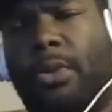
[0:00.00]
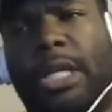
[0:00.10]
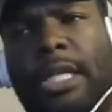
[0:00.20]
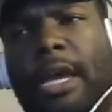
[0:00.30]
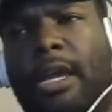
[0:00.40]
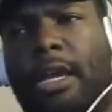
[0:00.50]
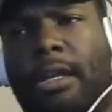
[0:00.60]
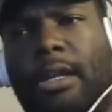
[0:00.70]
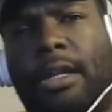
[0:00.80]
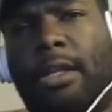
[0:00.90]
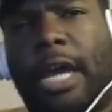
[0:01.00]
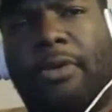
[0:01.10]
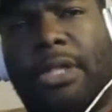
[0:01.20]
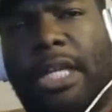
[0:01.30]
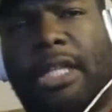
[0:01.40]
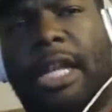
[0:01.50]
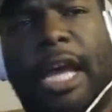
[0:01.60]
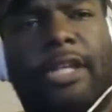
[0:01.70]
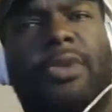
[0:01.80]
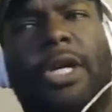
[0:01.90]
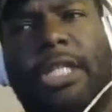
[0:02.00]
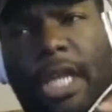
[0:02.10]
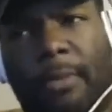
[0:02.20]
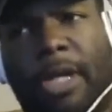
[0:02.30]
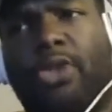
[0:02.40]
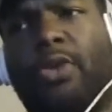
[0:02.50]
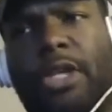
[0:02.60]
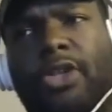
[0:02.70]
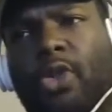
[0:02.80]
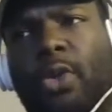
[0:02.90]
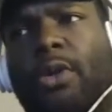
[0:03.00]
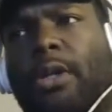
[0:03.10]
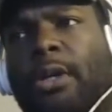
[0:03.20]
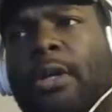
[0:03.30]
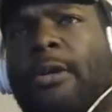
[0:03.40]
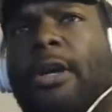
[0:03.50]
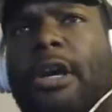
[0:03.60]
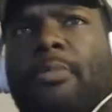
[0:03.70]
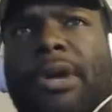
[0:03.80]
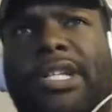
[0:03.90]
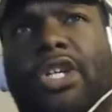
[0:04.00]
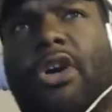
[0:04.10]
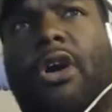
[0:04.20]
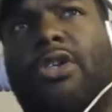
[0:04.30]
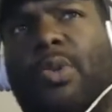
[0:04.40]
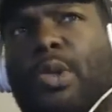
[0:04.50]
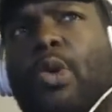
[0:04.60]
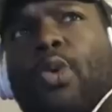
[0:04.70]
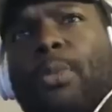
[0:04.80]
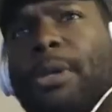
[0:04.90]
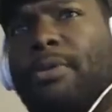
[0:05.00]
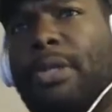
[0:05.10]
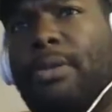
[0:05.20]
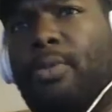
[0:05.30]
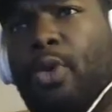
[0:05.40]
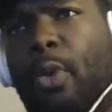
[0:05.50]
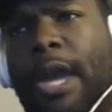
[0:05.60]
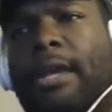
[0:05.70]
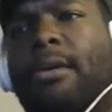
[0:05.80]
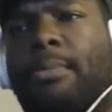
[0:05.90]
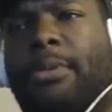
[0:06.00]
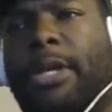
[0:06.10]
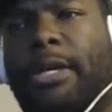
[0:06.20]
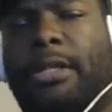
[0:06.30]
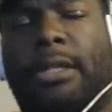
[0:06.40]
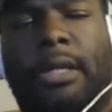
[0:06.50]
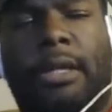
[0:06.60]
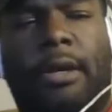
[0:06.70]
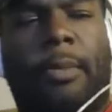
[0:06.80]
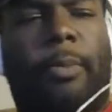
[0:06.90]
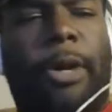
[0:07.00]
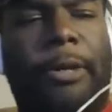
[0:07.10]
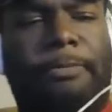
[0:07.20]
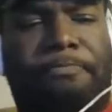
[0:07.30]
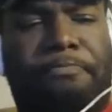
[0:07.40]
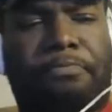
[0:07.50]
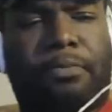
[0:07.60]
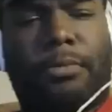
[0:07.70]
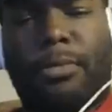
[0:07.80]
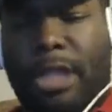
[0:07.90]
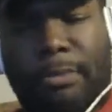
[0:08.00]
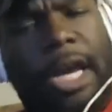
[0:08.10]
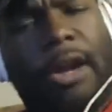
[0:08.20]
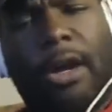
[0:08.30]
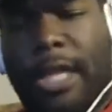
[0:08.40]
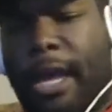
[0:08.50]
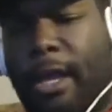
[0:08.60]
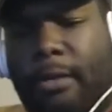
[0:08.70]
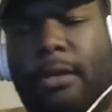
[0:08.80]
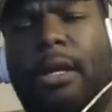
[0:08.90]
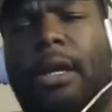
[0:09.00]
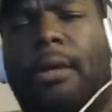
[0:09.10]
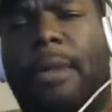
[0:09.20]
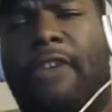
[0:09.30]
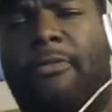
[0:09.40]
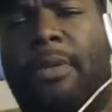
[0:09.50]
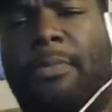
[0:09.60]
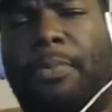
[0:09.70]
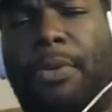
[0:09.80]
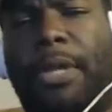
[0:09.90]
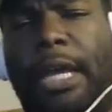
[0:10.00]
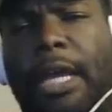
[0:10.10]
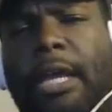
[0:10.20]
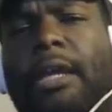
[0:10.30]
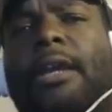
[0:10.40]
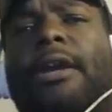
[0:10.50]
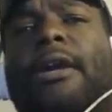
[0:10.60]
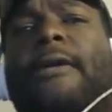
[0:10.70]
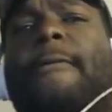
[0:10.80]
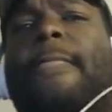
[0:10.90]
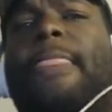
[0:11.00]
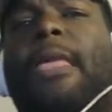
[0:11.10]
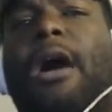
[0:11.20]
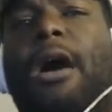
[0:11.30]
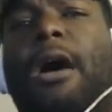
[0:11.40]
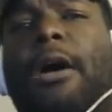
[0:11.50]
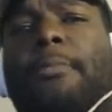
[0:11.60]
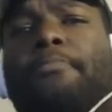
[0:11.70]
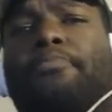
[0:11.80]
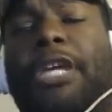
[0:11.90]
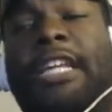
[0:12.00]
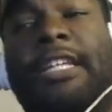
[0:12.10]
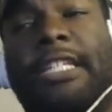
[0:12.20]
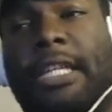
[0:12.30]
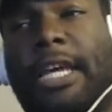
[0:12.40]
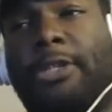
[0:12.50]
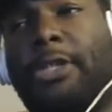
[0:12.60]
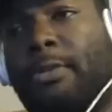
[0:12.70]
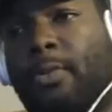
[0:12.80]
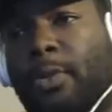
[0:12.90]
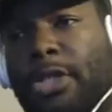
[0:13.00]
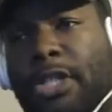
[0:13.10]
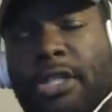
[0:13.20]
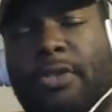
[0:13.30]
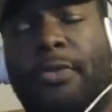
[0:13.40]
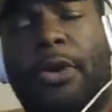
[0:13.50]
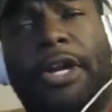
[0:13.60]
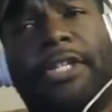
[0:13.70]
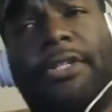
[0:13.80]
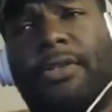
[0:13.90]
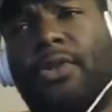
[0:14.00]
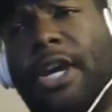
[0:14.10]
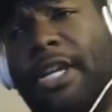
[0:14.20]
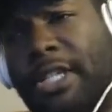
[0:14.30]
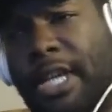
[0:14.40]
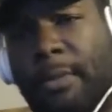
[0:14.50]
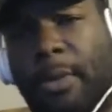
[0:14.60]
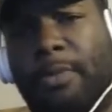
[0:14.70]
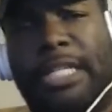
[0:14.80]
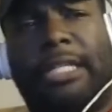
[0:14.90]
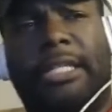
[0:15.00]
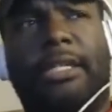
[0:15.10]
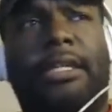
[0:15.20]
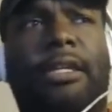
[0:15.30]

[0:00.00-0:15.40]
that, and that was like the last racing game I truly enjoyed. Project Cars was cool, but it was quite complex. But beyond all that, I've been playing Endless Legend, which is this 4X strategy game on PC,